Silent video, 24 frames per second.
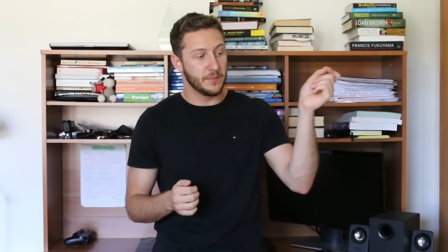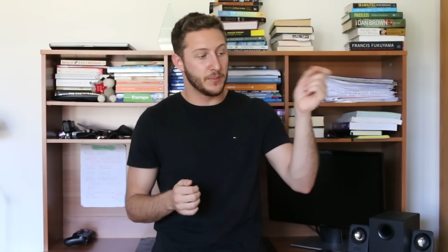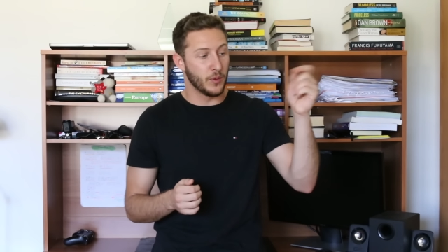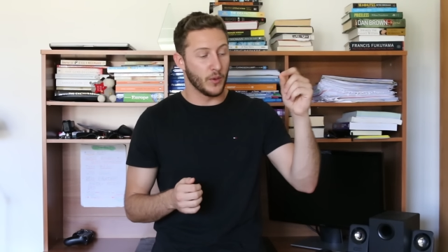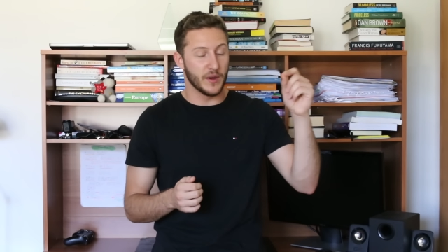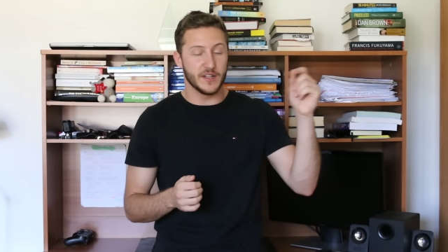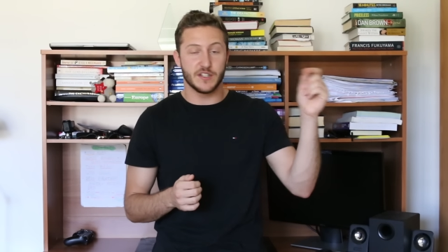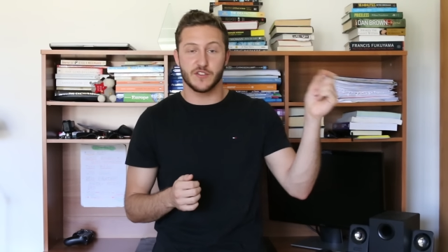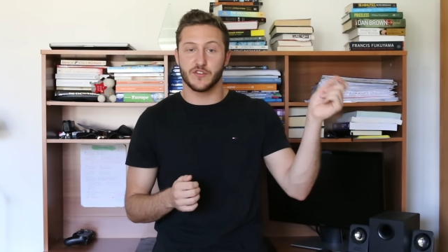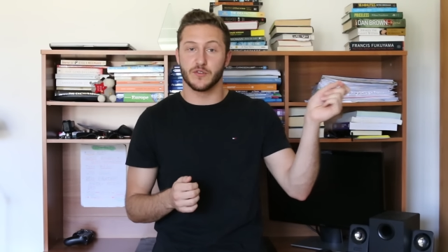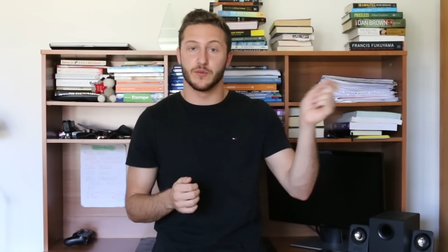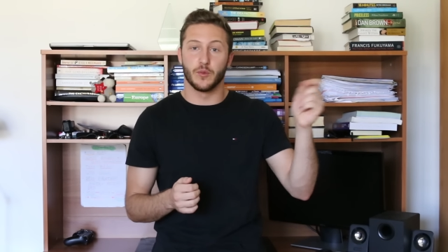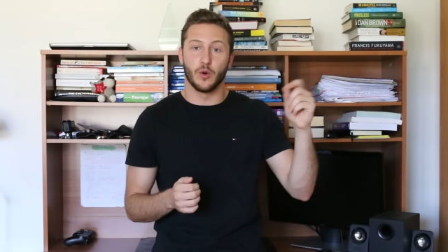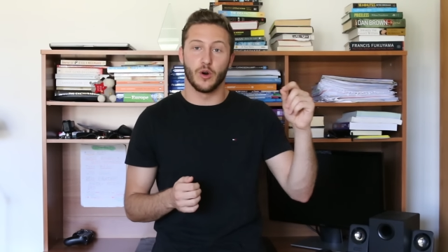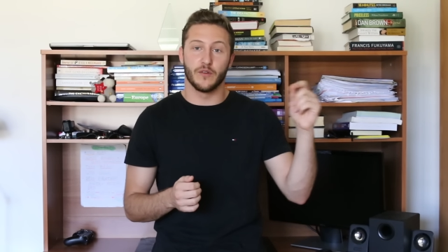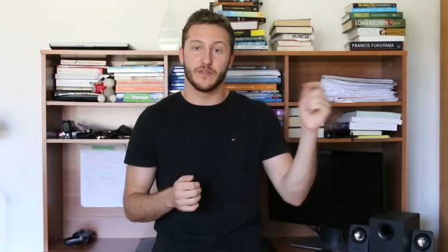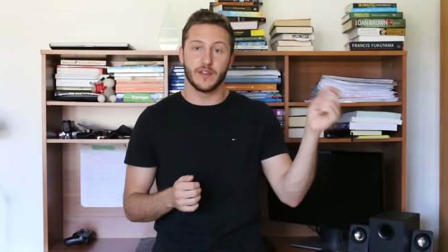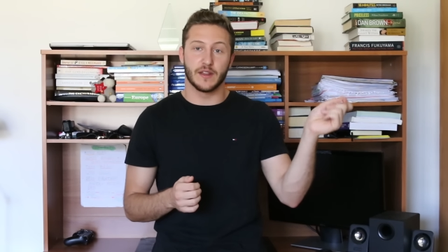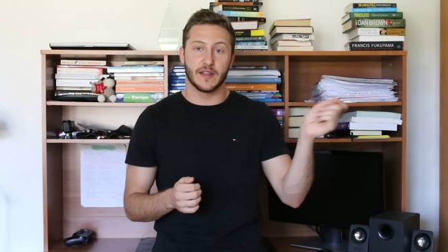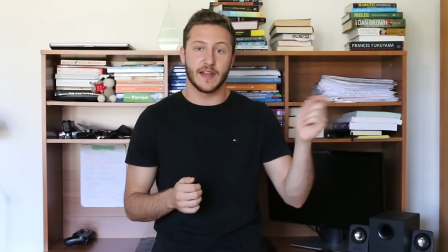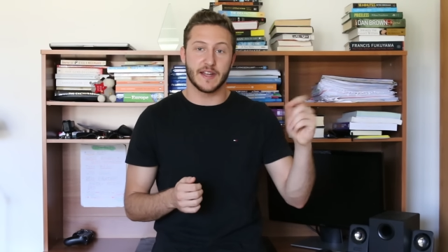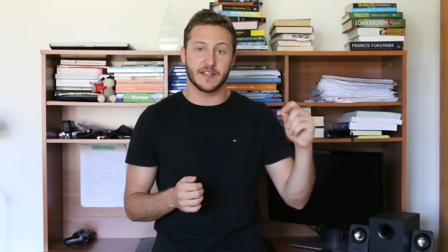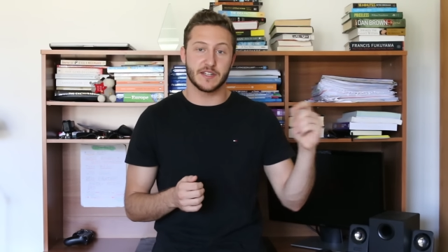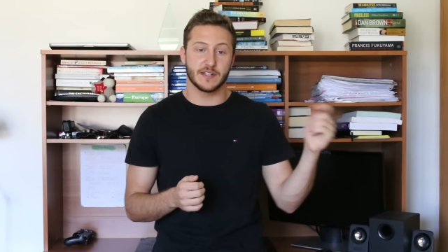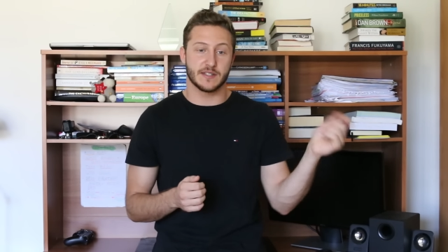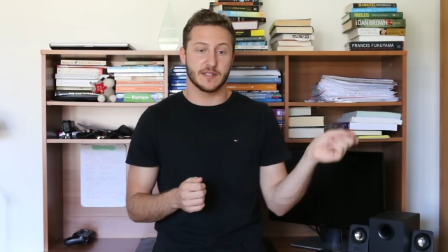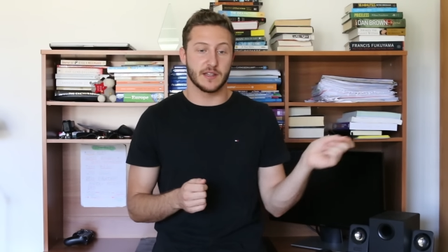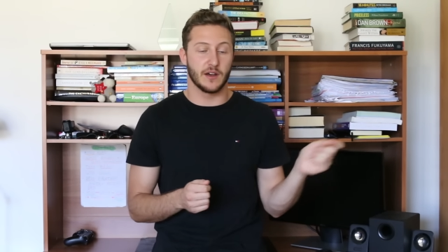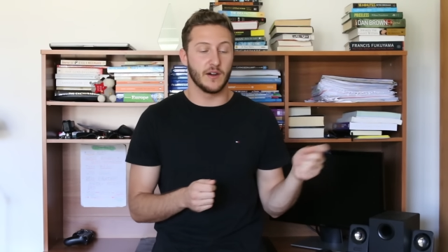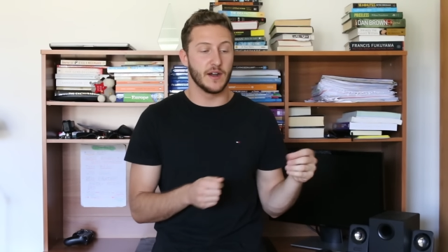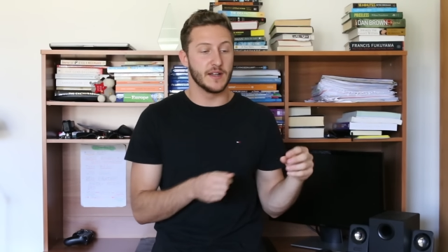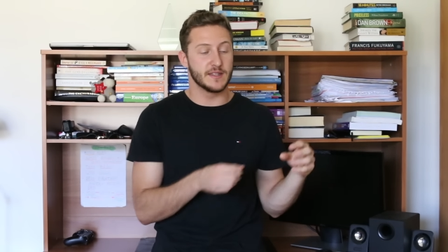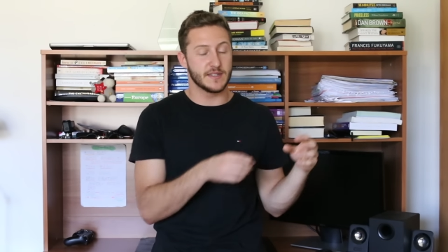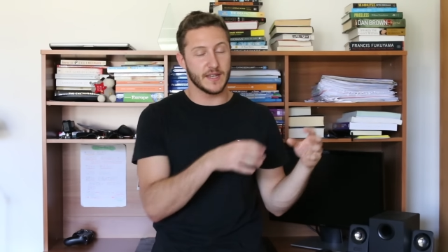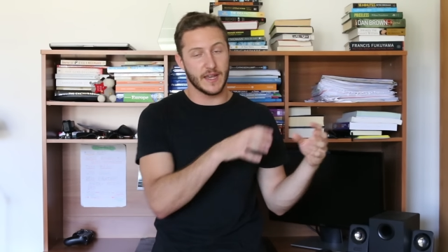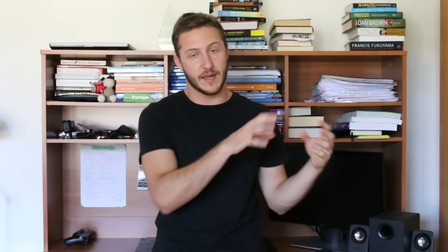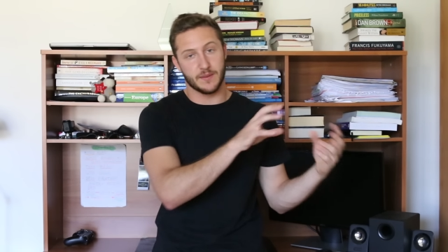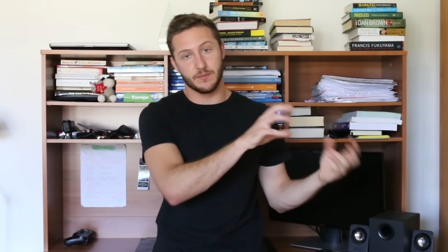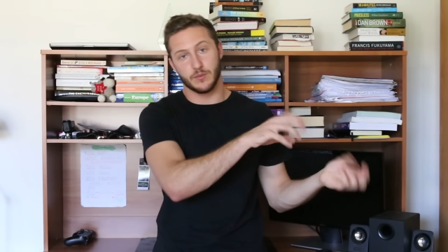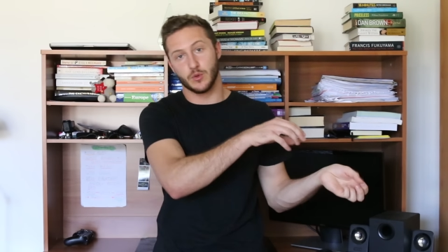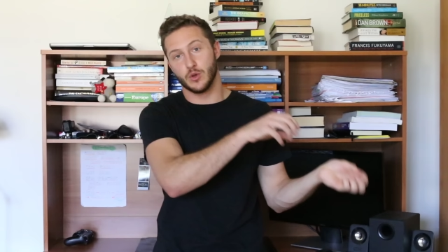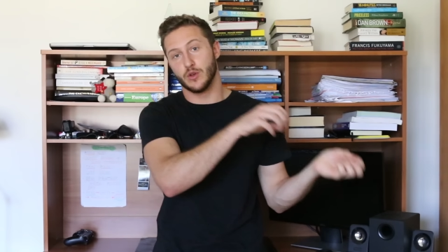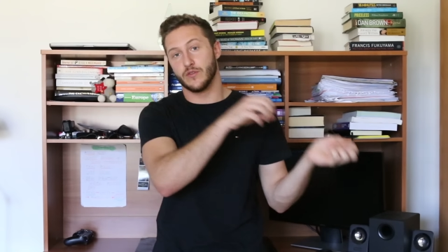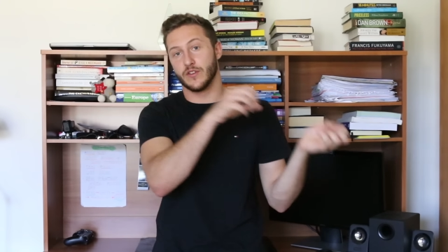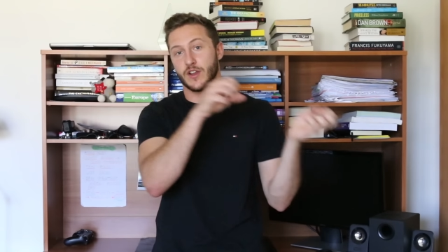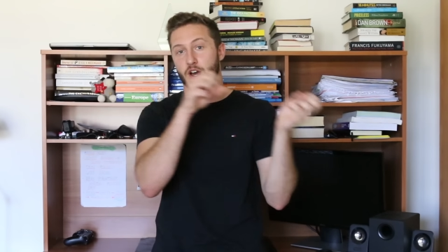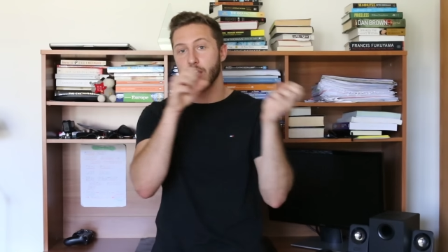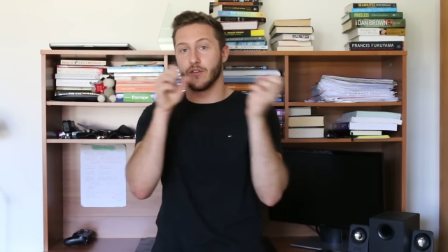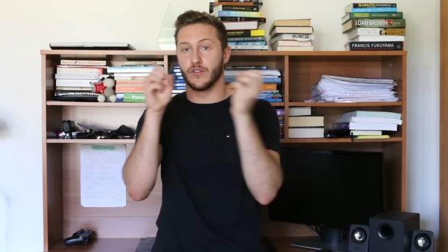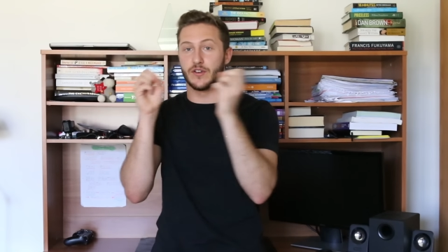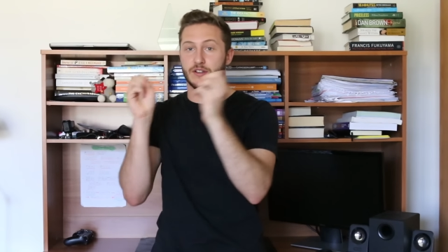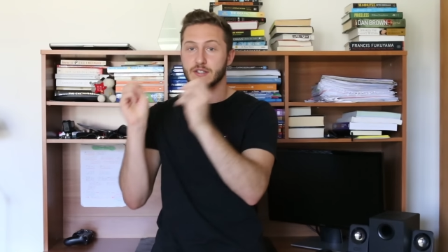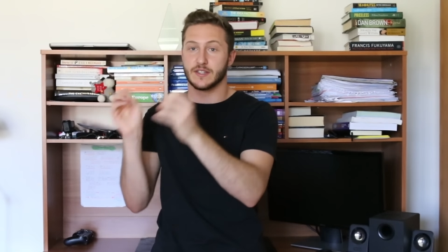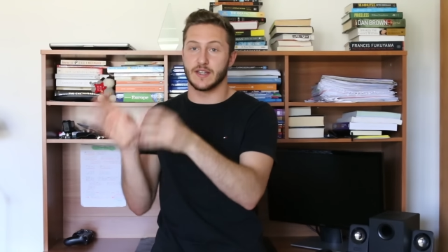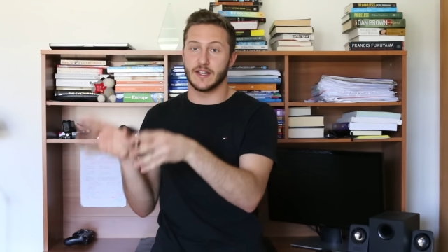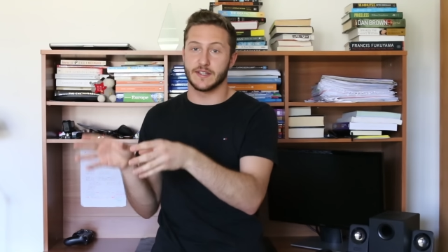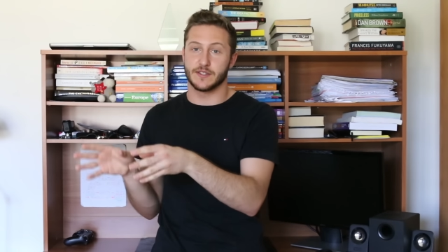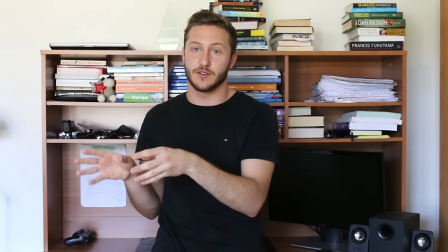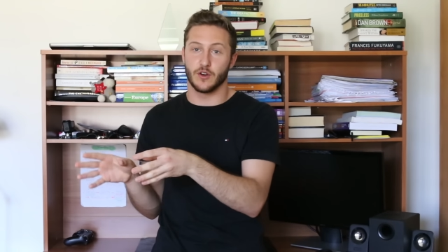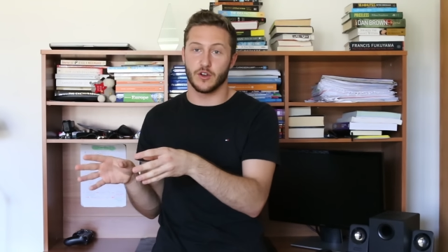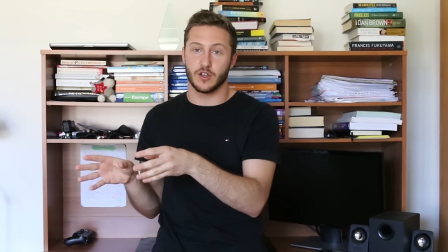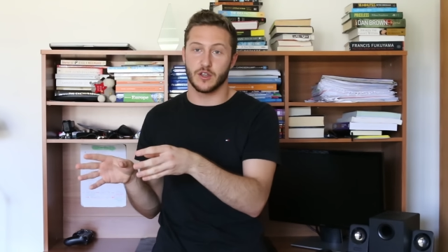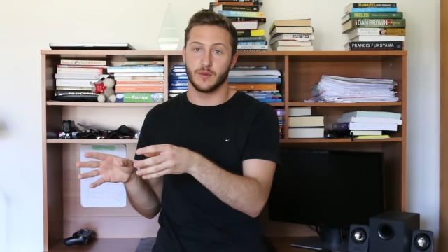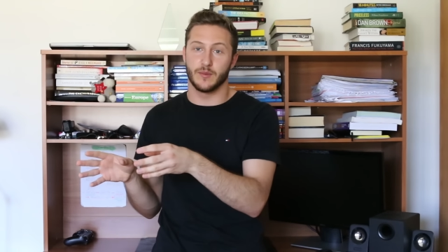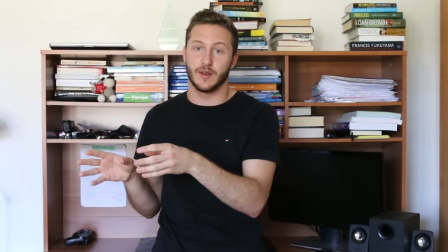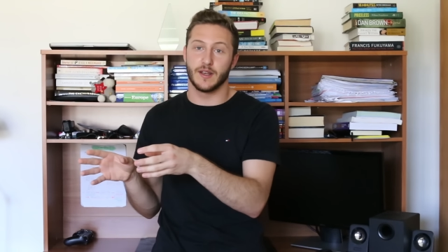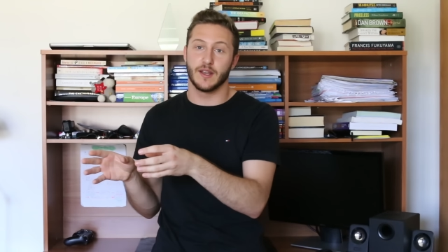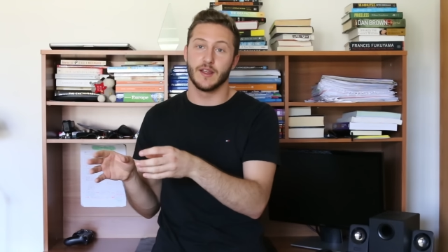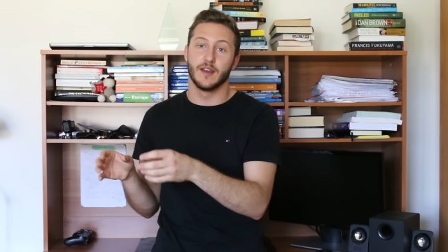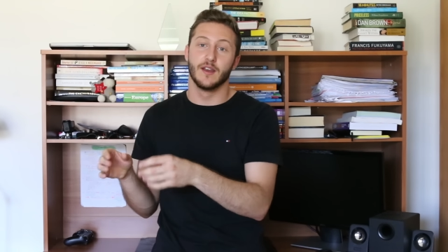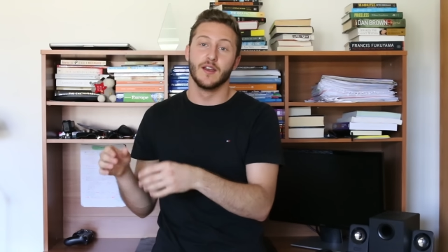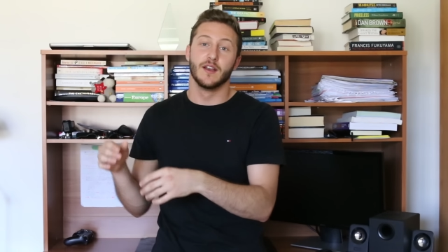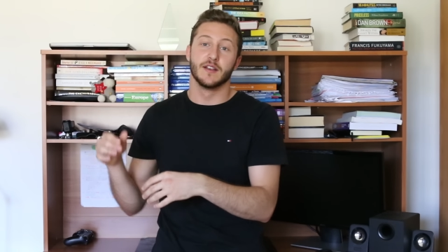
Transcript: points from all the lecture slides and move it over into that document